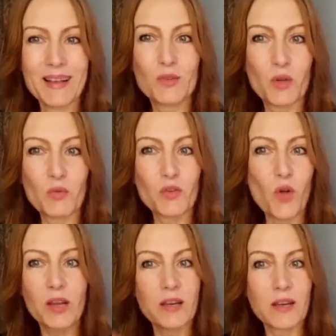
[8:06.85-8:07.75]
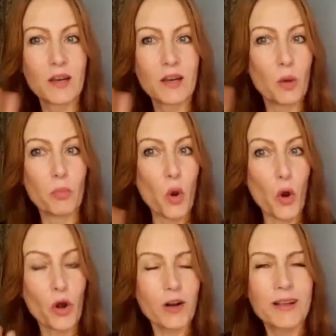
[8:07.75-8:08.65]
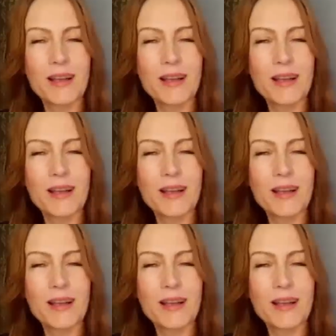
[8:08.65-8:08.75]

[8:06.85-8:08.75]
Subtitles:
So it was all a little a blur.